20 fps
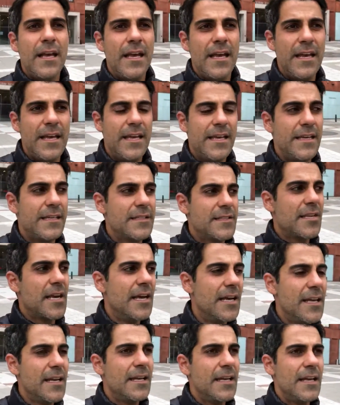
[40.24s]
is
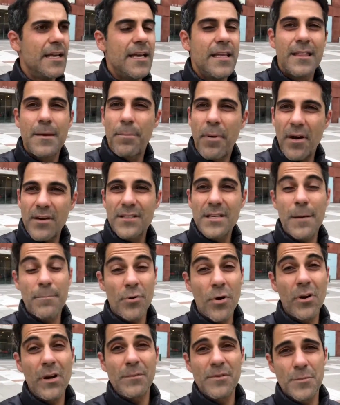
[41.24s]
the part-time
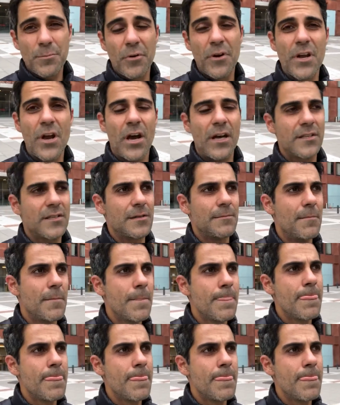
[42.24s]
program is pretty awesome.